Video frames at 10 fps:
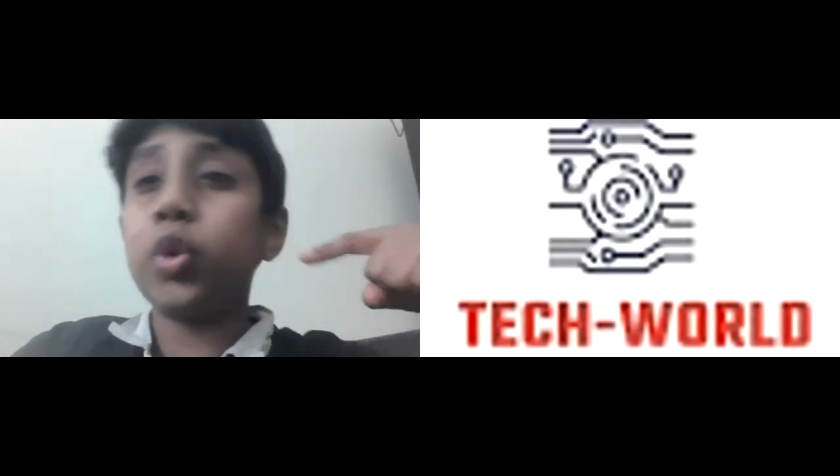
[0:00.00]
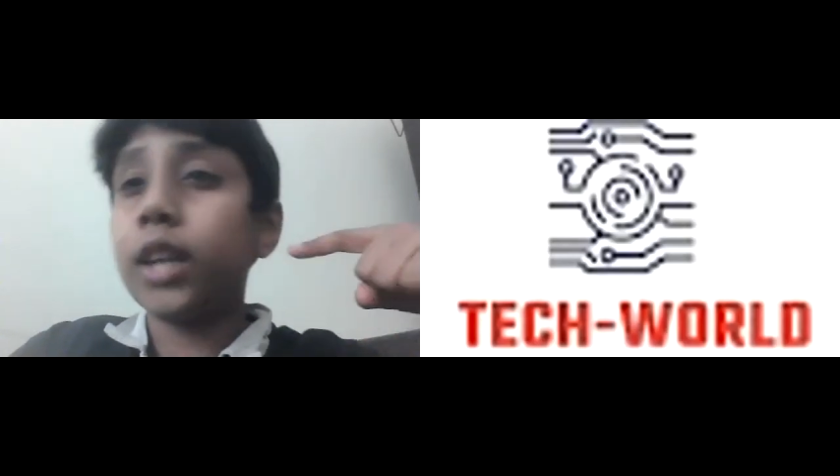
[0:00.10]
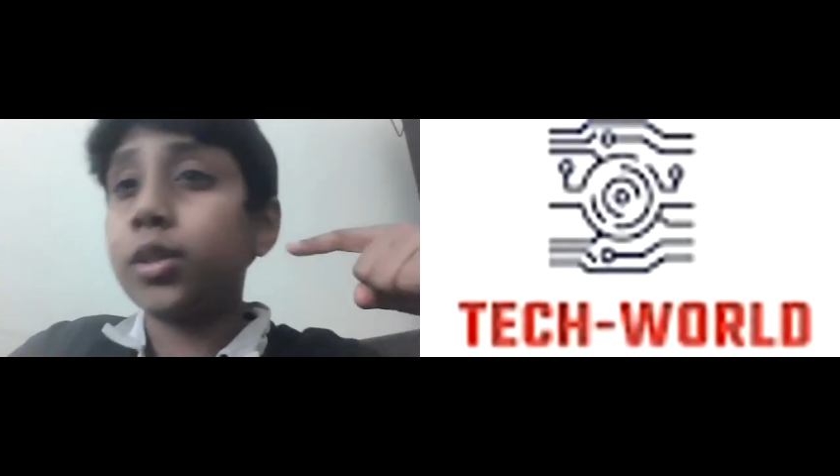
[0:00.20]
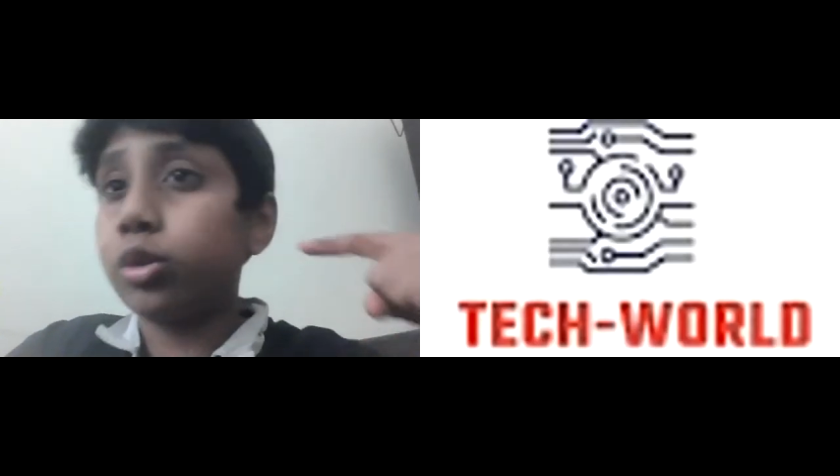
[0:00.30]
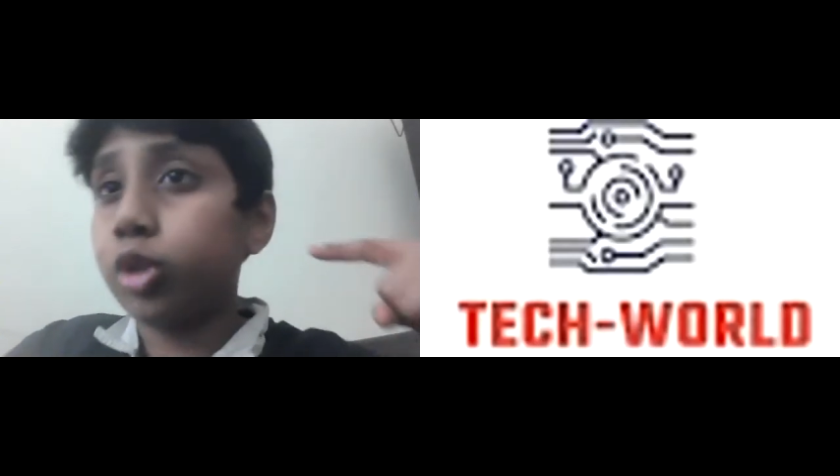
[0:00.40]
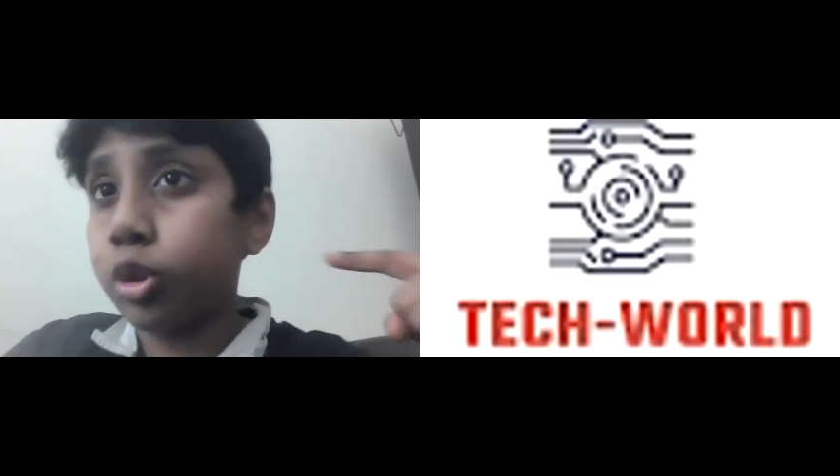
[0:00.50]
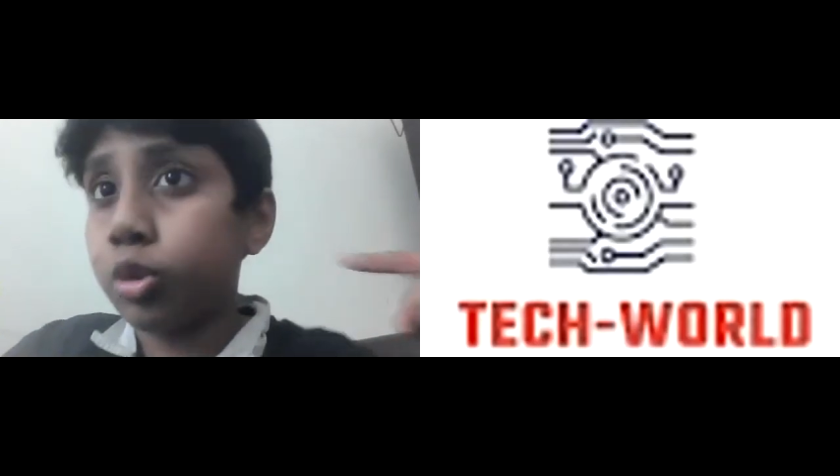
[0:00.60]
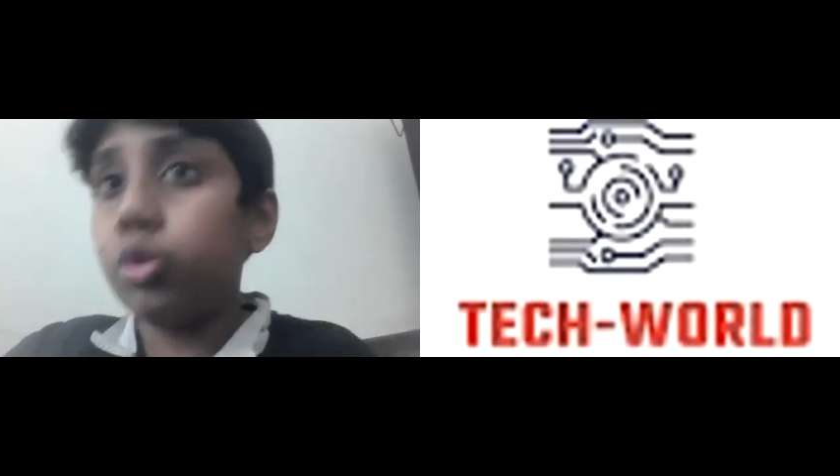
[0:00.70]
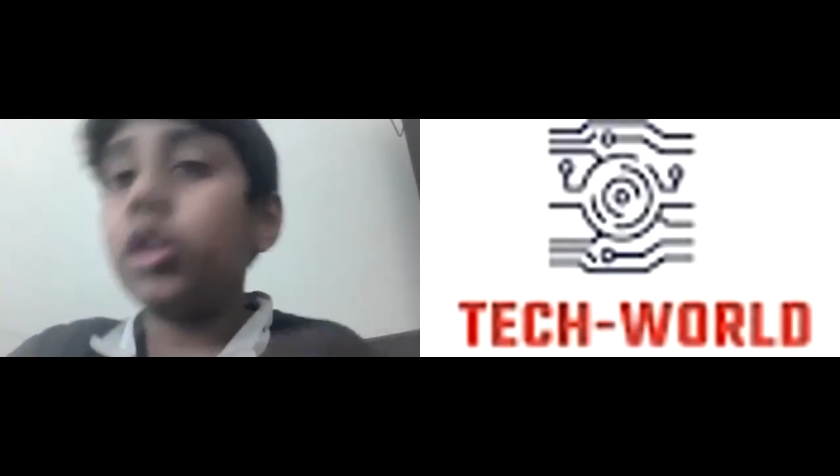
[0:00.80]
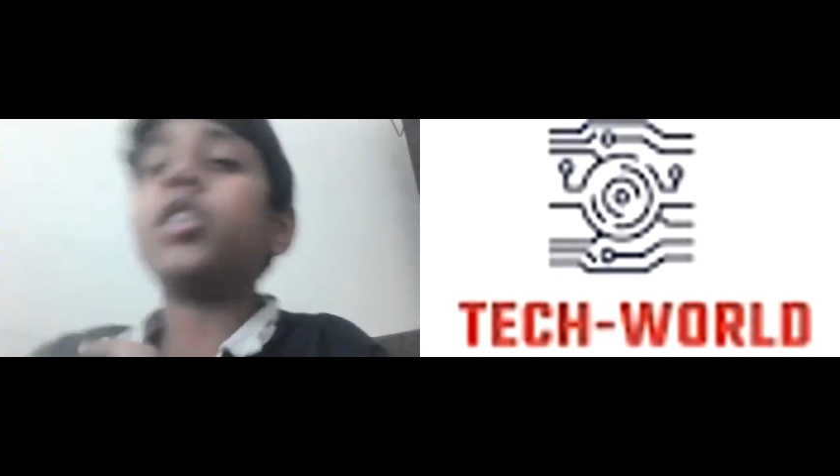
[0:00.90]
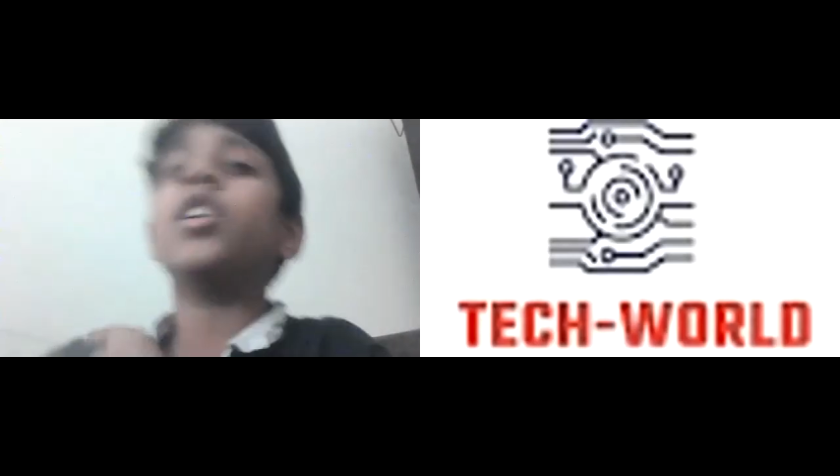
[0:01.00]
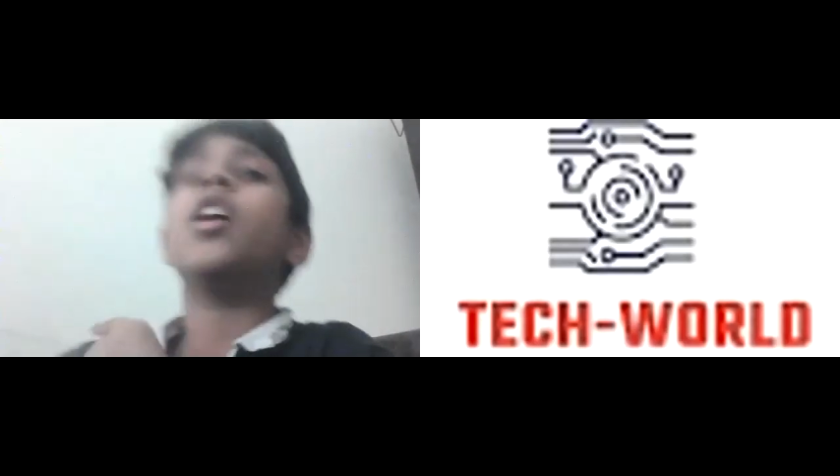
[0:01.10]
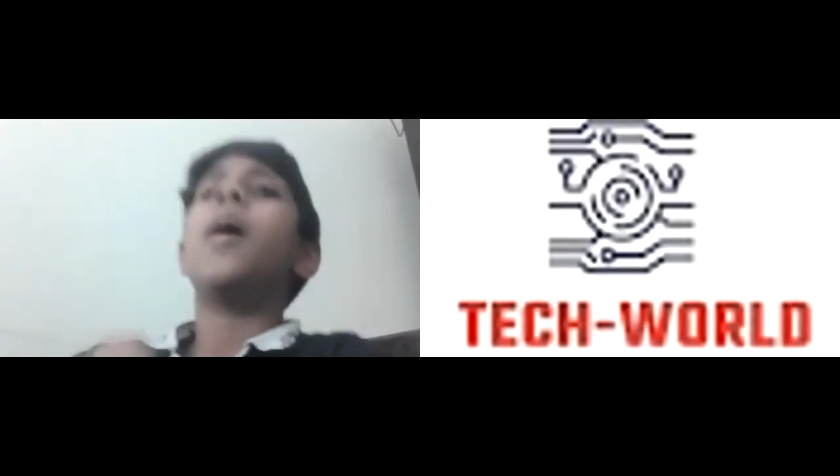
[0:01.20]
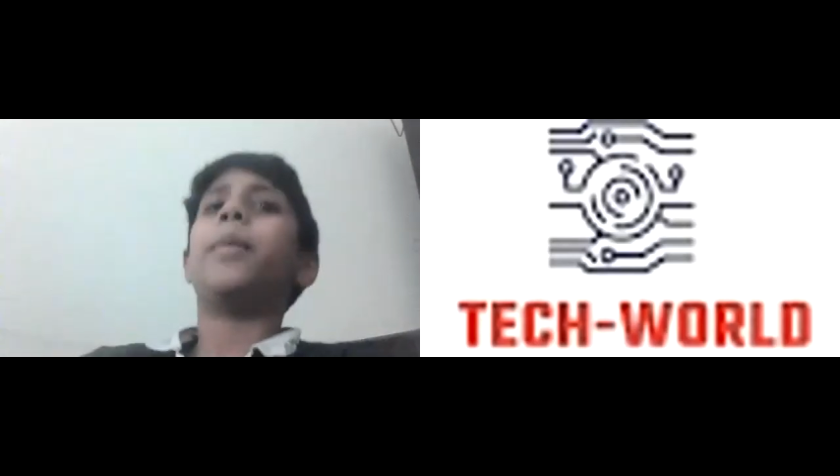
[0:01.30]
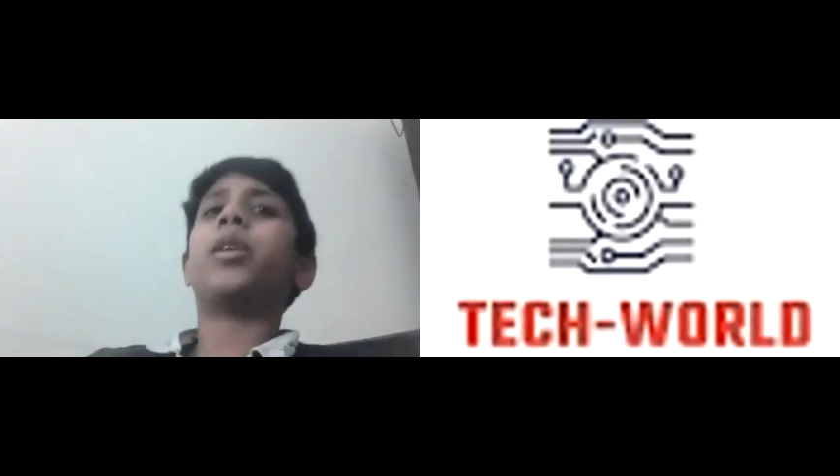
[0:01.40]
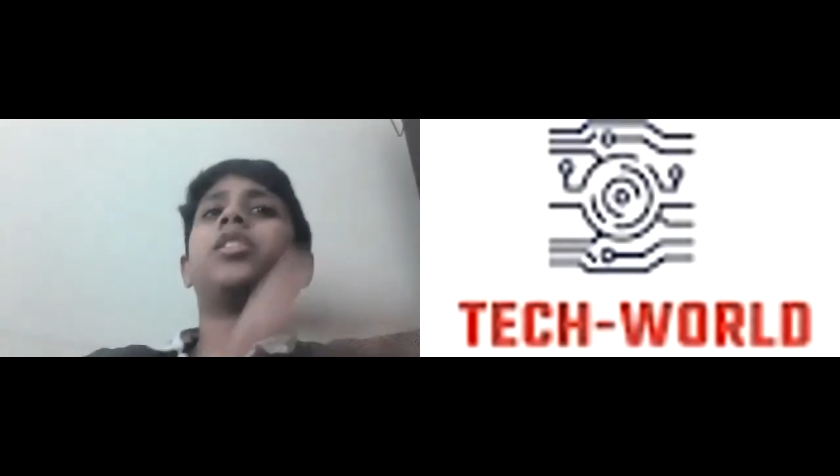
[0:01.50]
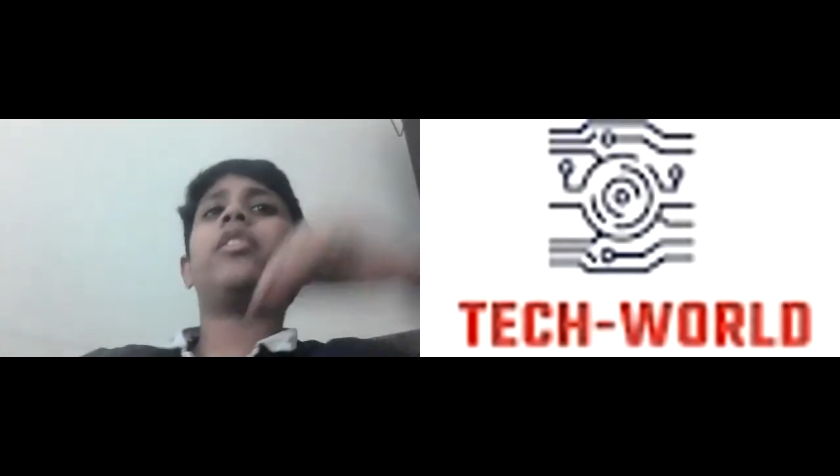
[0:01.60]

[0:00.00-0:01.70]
You guys also should do that because